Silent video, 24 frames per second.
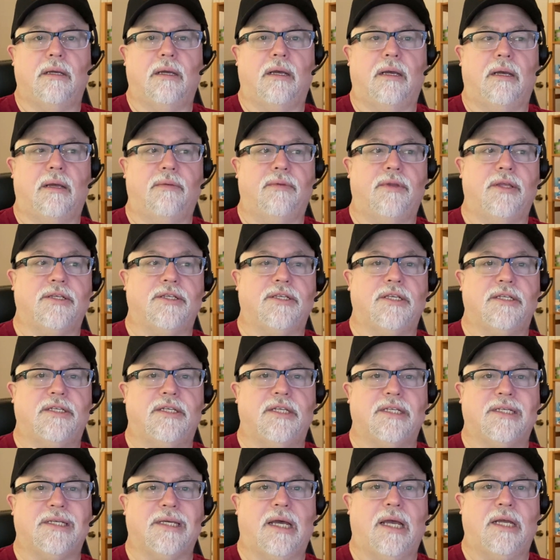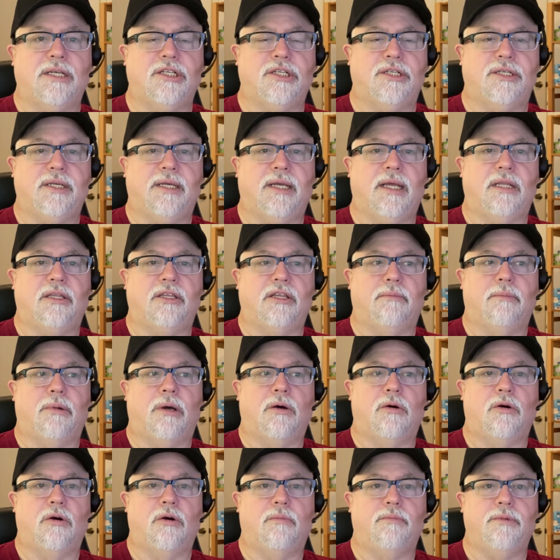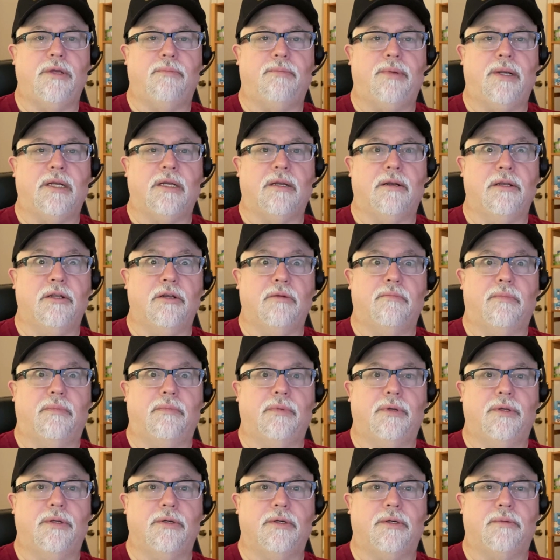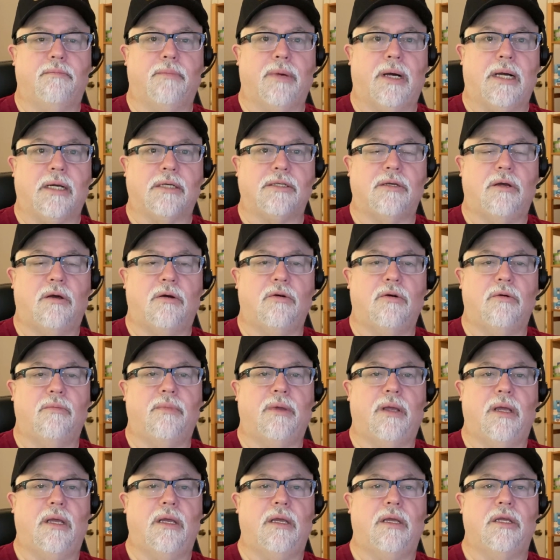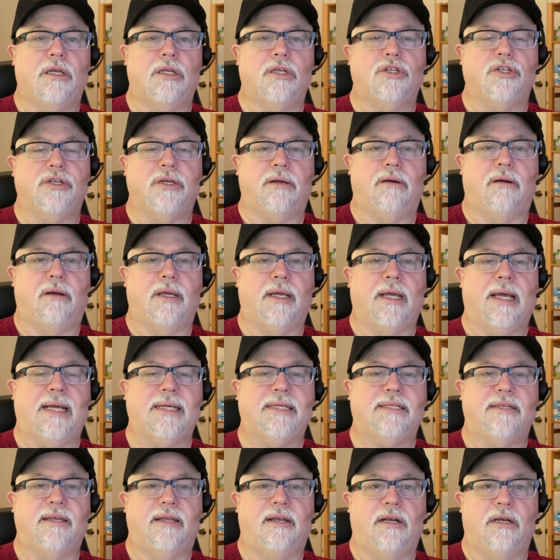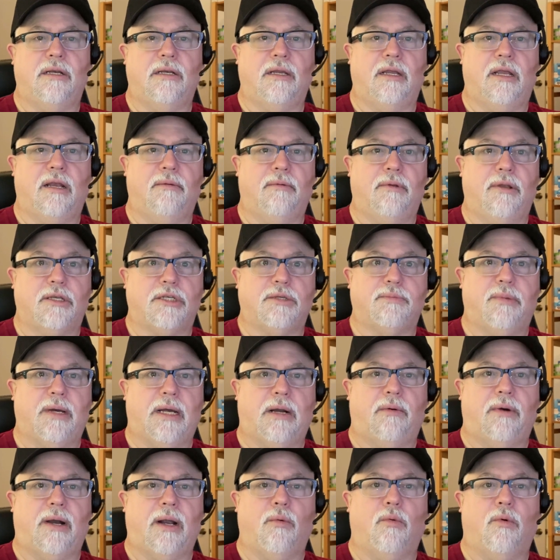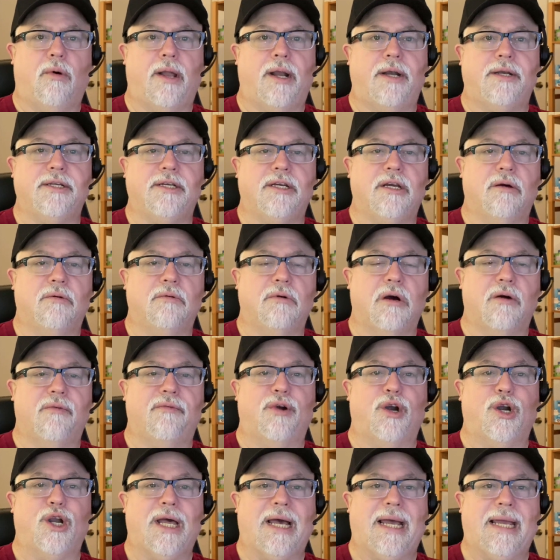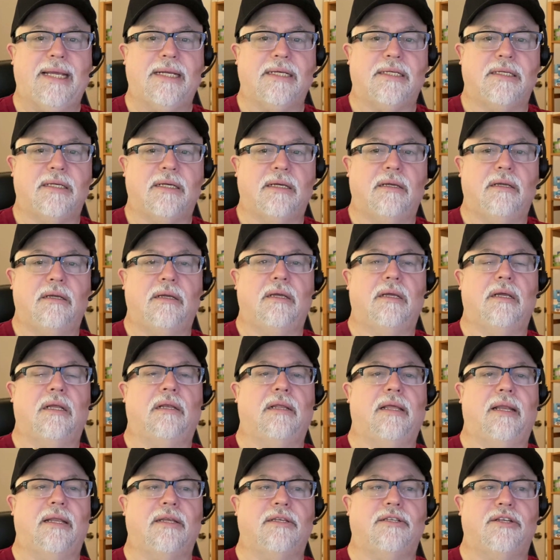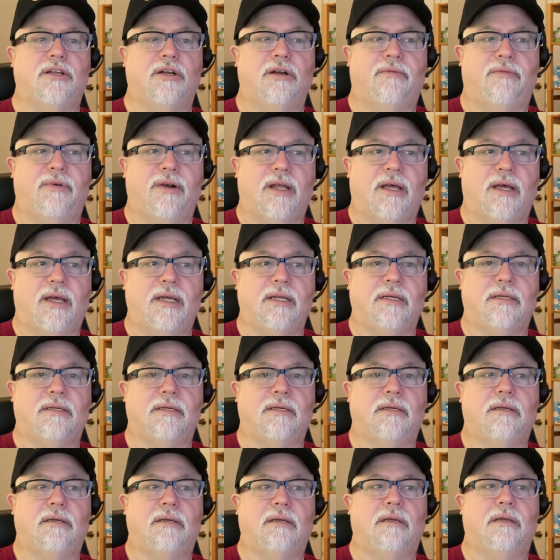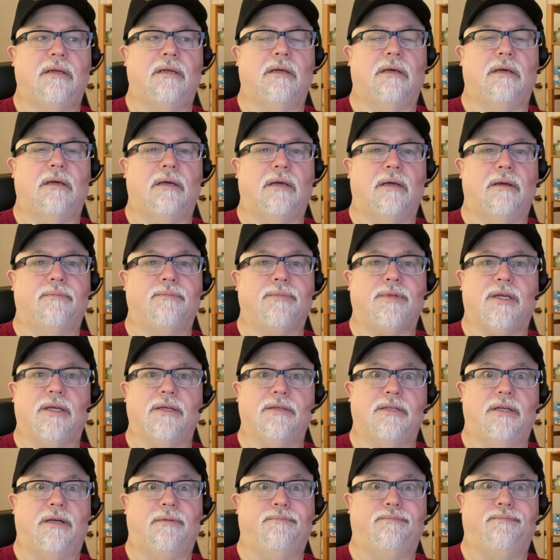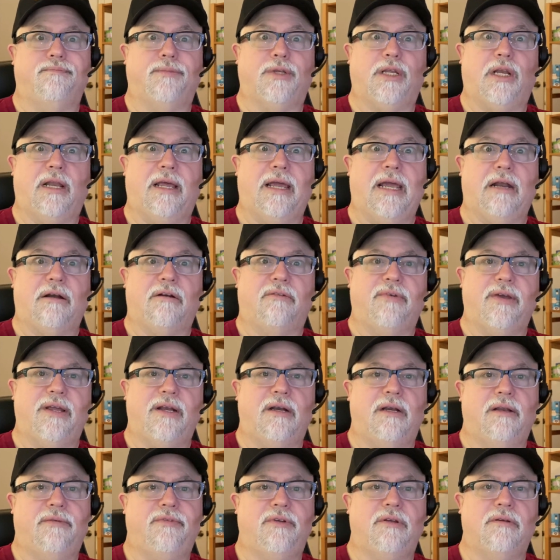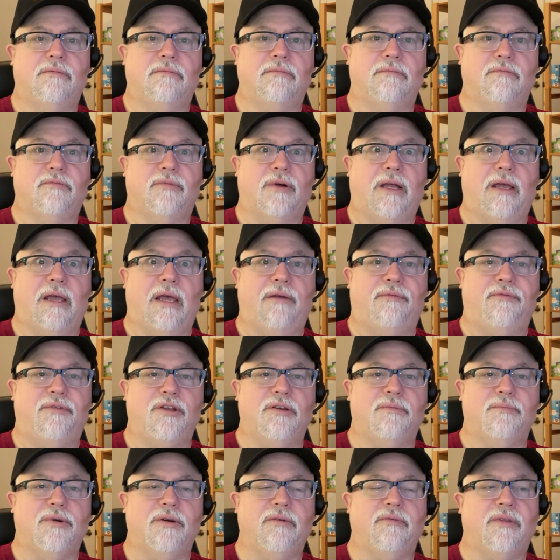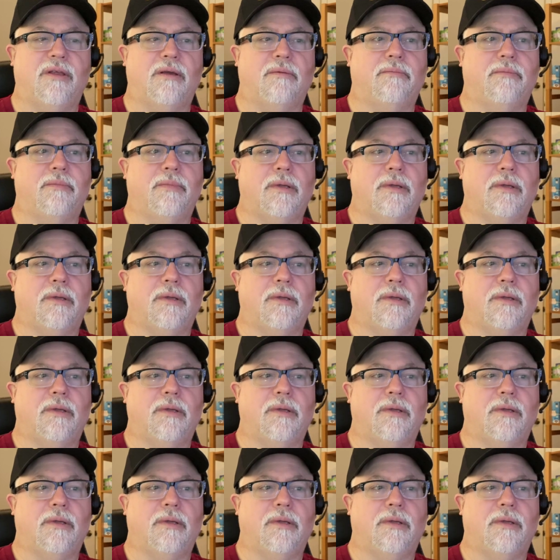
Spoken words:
This is designed just to get them home. You bring the nuke box home. Generally, I set it in the spot where I want it to go overnight. Let it sit overnight because they're a little aggravated after you move them.